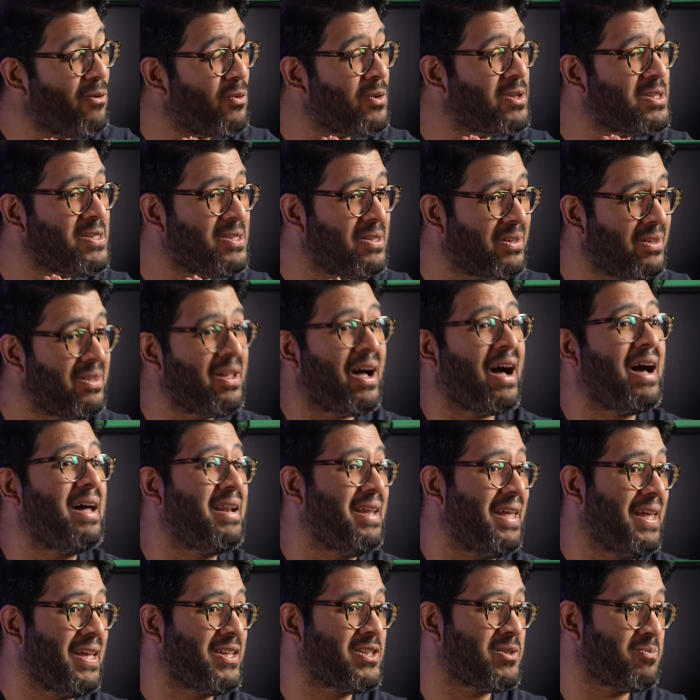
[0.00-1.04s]
was
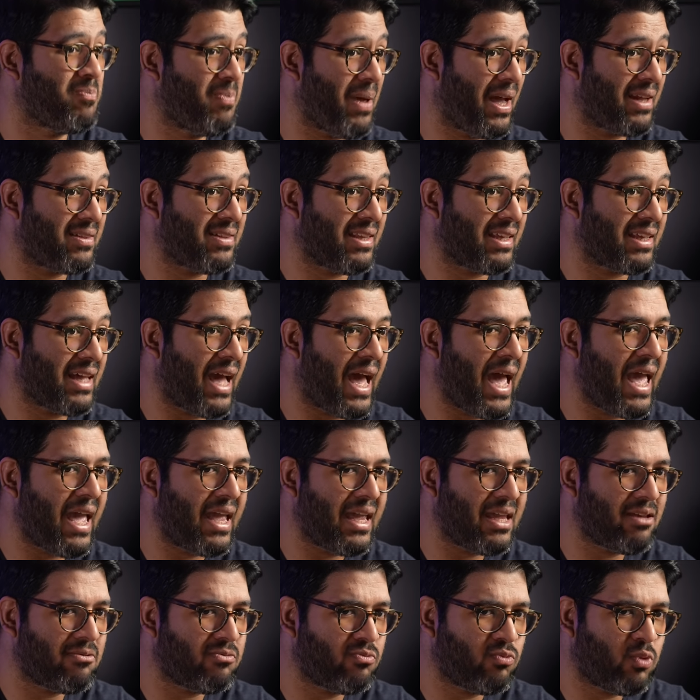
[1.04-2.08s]
not expecting.
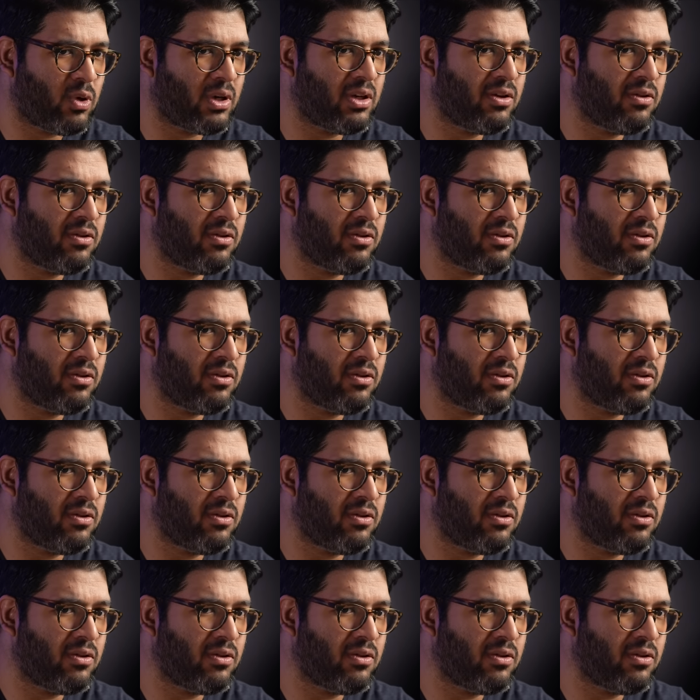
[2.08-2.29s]
I would